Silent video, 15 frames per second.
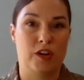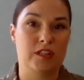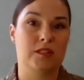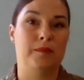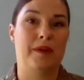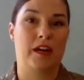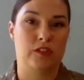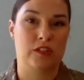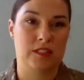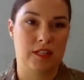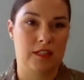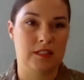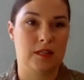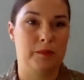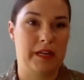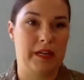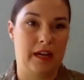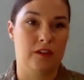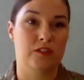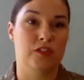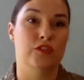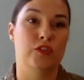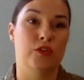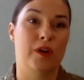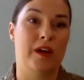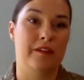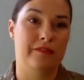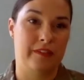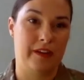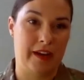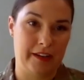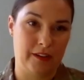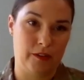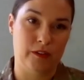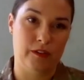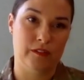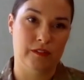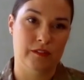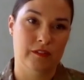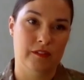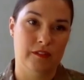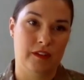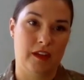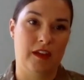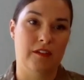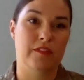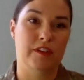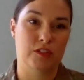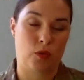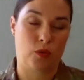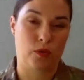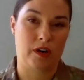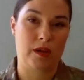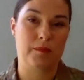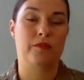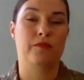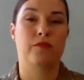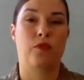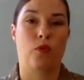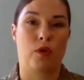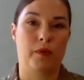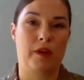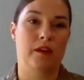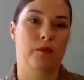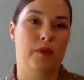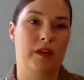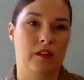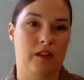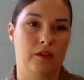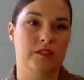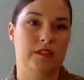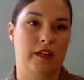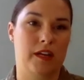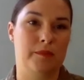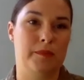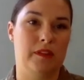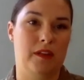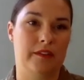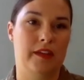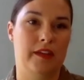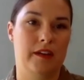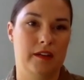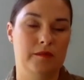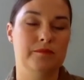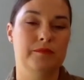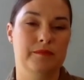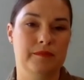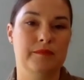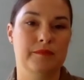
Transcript: Grissom actually sent somebody out to do a final inventory before we closed that up and locked that up.